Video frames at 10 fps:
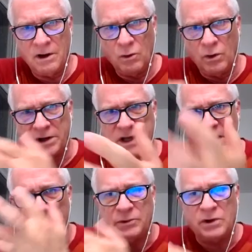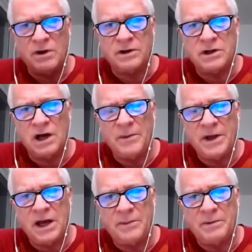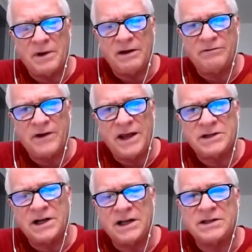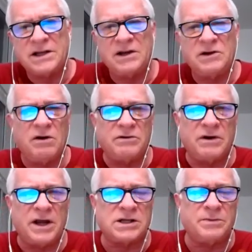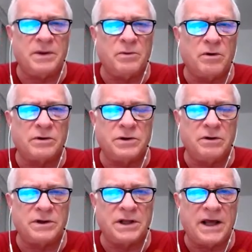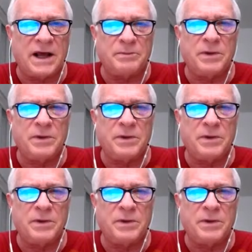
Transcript: what kept on coming up in my face, and I say, no, there has to be more to it than that.